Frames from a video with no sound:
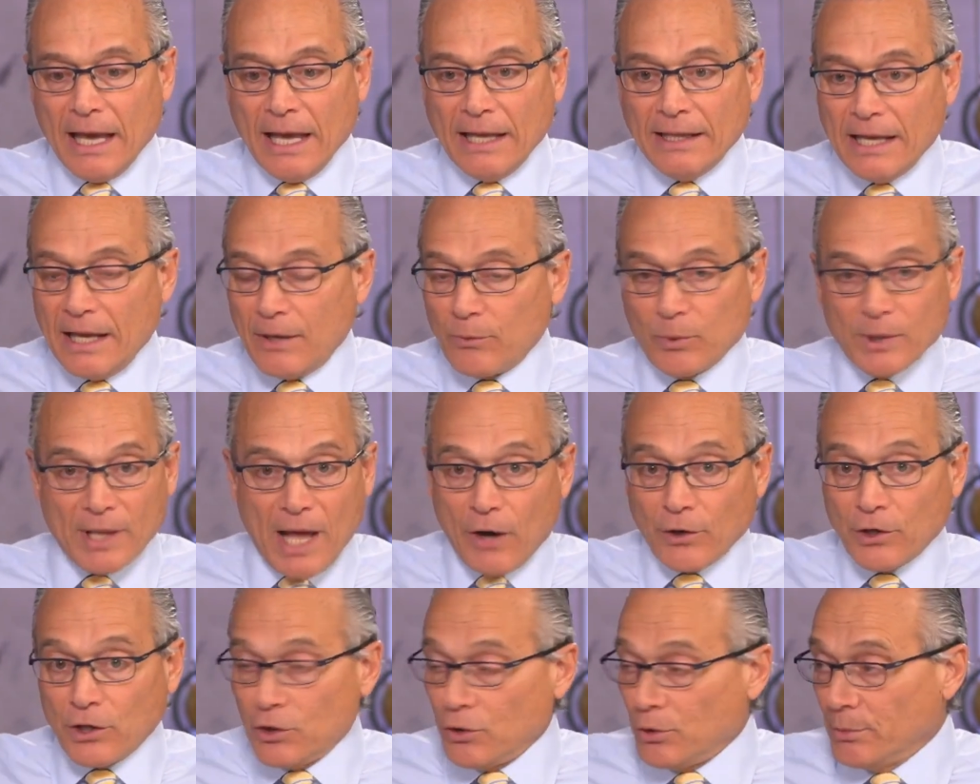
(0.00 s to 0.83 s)
and then
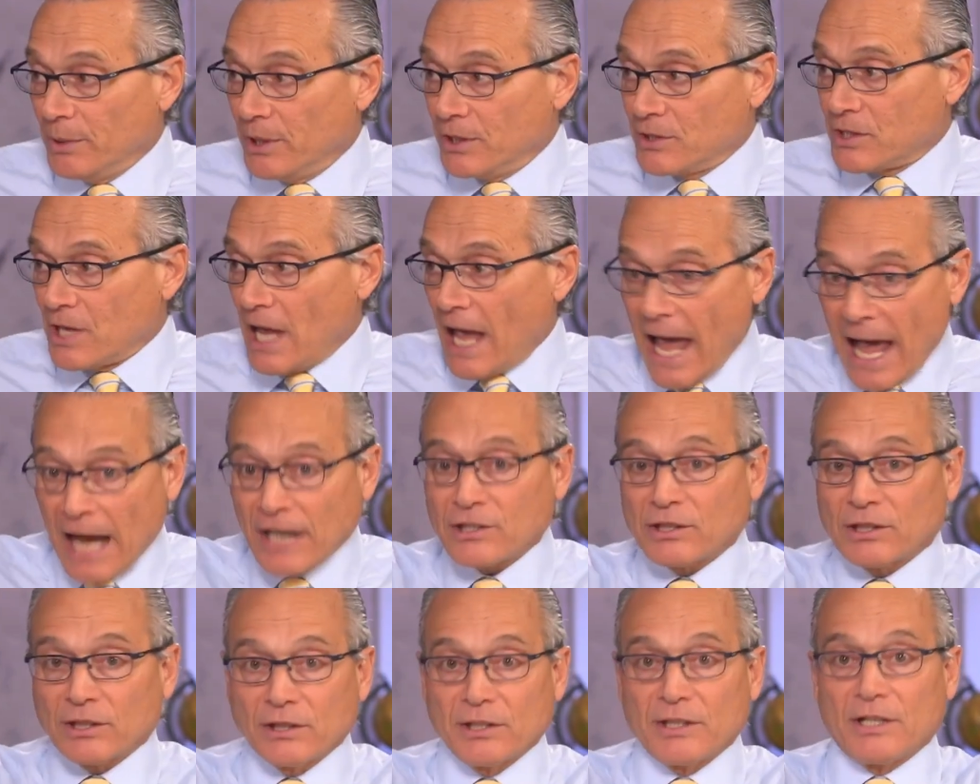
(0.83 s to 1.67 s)
without humans
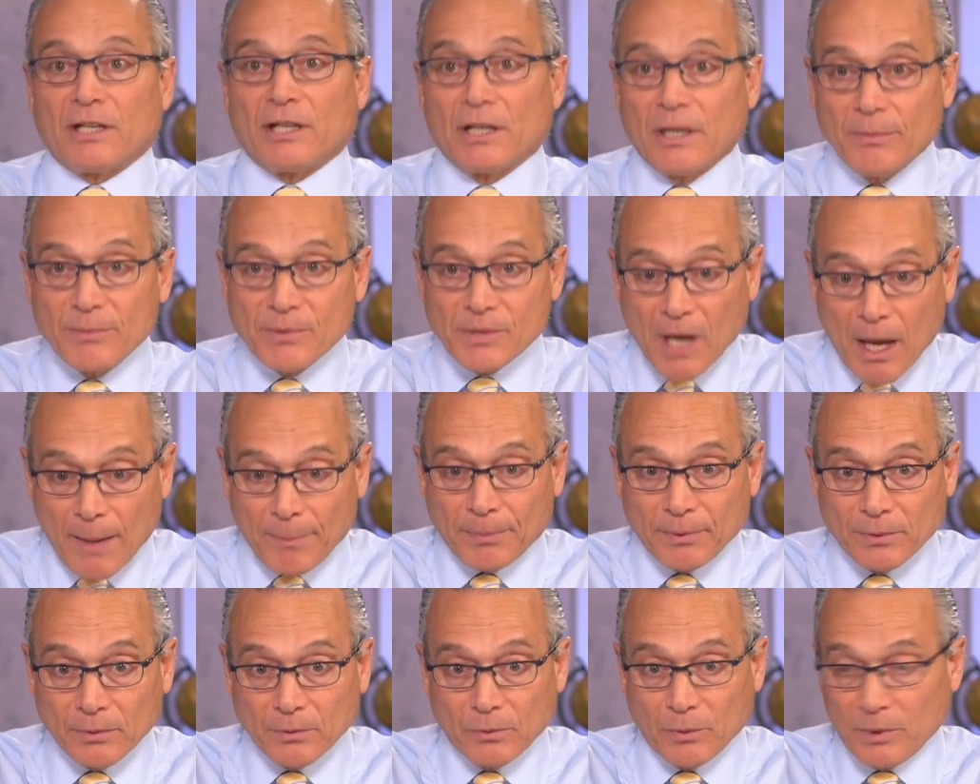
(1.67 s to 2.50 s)
actually comes
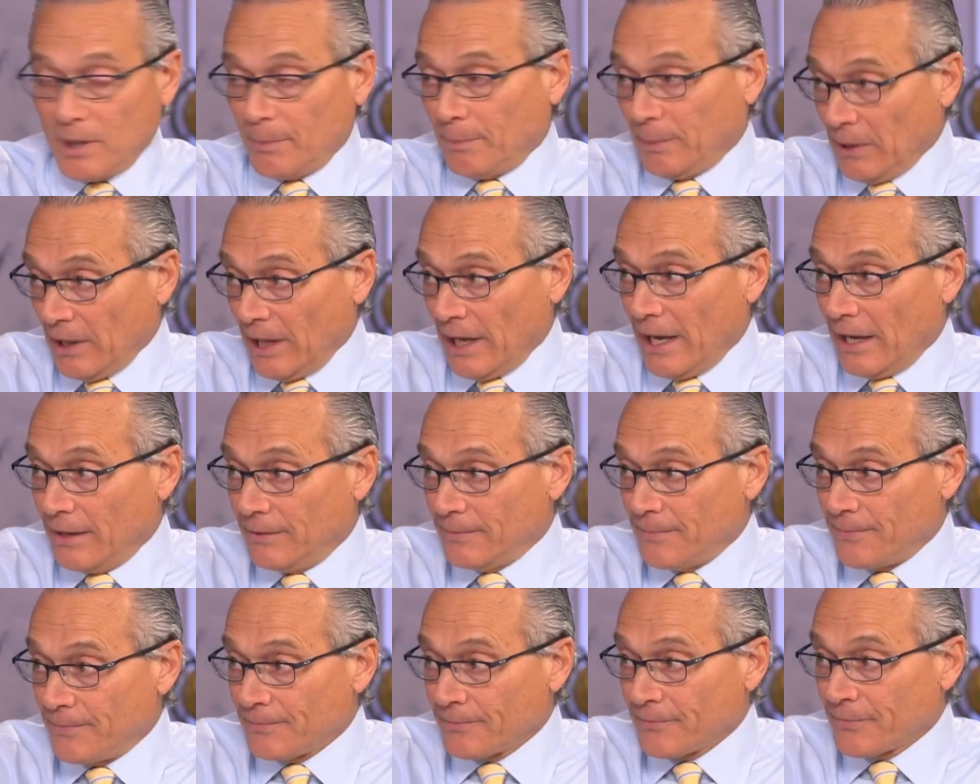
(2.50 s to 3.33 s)
up with a
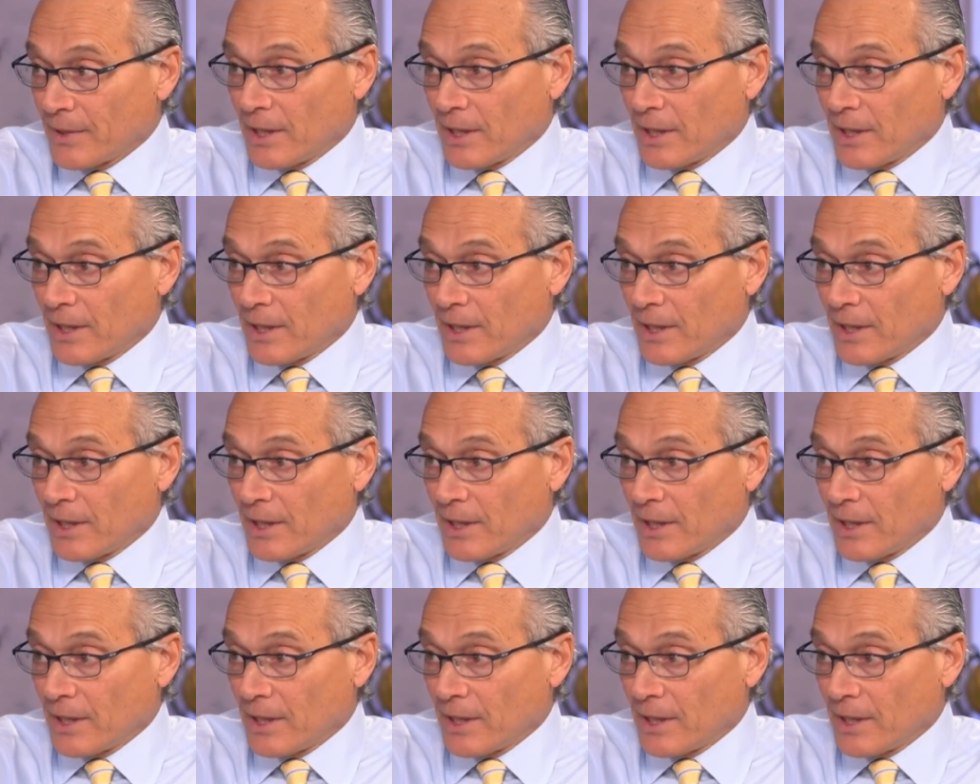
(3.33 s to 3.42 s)
plan.